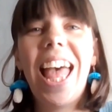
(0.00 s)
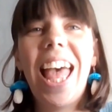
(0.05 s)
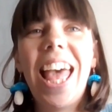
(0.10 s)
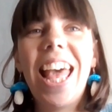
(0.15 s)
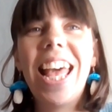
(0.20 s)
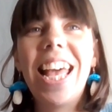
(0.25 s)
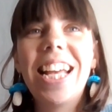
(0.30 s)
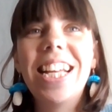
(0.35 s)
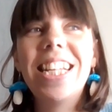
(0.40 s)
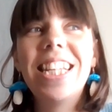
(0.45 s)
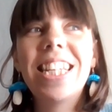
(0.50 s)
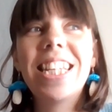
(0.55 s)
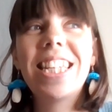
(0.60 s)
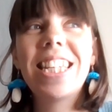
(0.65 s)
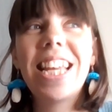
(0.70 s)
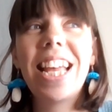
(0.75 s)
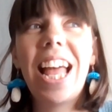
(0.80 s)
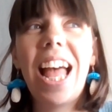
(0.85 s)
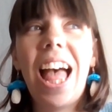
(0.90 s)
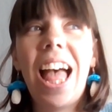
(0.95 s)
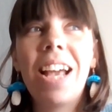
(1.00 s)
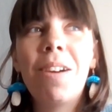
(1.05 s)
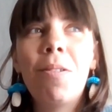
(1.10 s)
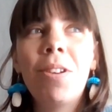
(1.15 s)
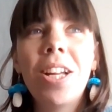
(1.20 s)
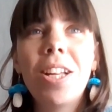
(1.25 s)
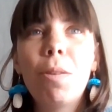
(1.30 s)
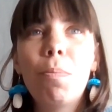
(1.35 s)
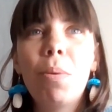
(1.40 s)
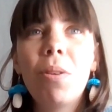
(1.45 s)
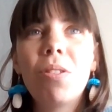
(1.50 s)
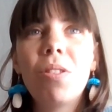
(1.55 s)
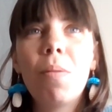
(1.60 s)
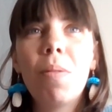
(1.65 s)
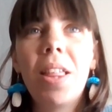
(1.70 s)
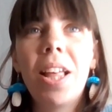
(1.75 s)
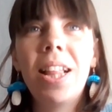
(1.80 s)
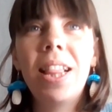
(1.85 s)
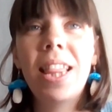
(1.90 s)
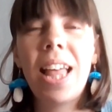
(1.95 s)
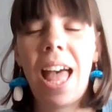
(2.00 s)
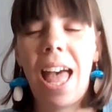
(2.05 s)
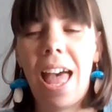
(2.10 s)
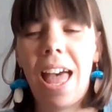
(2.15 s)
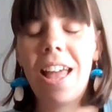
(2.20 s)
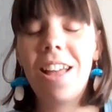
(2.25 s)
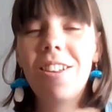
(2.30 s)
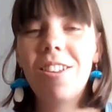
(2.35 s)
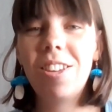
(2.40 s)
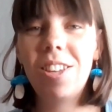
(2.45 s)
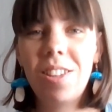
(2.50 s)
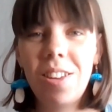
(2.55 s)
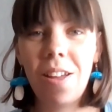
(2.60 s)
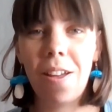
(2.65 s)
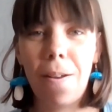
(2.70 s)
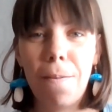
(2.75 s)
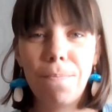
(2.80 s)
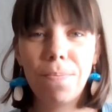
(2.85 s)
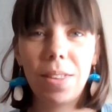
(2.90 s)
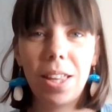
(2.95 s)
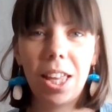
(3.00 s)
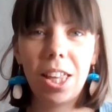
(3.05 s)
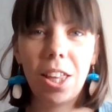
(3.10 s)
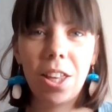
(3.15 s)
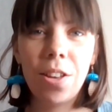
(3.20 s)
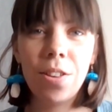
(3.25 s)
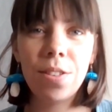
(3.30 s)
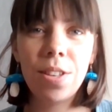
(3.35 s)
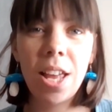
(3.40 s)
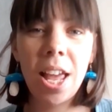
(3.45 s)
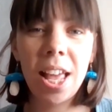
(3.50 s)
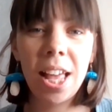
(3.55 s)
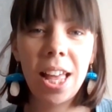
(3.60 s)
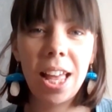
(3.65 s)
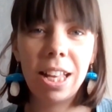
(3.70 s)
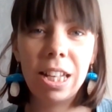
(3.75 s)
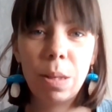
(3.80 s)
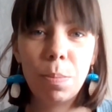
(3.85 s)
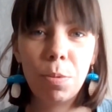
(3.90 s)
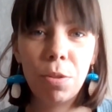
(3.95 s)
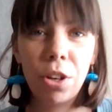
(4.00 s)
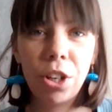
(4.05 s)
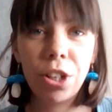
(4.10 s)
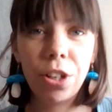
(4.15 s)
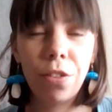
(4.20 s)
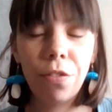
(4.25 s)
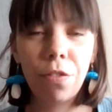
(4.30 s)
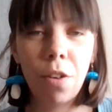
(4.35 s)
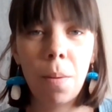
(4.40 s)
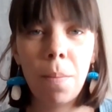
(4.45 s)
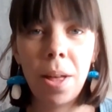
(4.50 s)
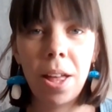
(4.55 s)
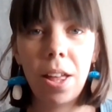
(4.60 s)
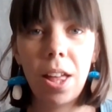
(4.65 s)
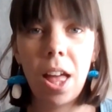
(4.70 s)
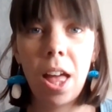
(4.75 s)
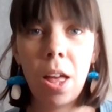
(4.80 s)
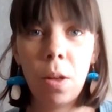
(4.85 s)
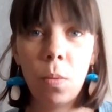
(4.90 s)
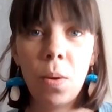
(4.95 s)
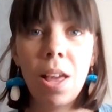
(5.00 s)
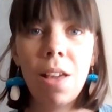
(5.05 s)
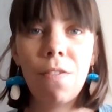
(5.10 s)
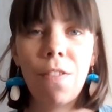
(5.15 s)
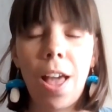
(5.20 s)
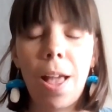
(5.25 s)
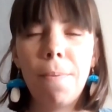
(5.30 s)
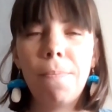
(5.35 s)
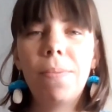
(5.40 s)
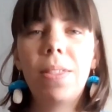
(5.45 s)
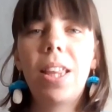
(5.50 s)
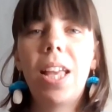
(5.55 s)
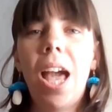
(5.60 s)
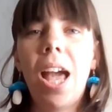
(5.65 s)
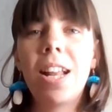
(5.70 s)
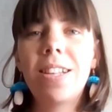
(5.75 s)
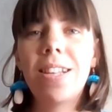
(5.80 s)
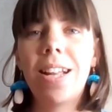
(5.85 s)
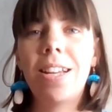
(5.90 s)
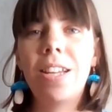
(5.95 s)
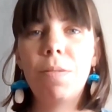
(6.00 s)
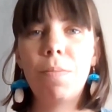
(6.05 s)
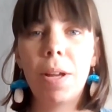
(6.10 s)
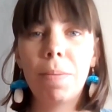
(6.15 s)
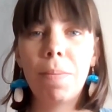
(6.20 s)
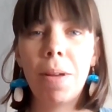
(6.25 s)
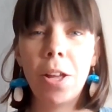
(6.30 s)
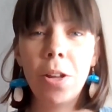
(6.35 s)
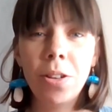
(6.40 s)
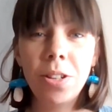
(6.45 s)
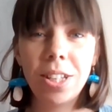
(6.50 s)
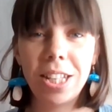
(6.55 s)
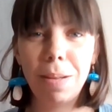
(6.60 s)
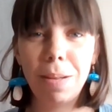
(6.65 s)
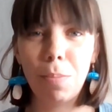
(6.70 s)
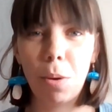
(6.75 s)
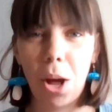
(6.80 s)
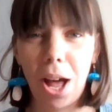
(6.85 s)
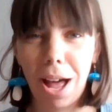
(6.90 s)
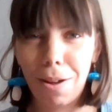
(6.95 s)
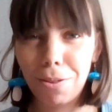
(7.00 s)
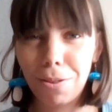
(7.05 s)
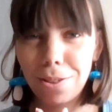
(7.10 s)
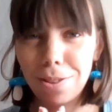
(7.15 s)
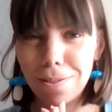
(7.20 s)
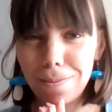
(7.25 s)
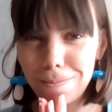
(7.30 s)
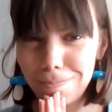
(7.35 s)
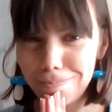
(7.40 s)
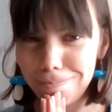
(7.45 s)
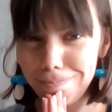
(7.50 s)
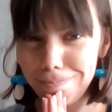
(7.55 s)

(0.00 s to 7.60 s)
And I wanted to put something there. So, using inspiration from her weaving, I decided to make my own teapot house.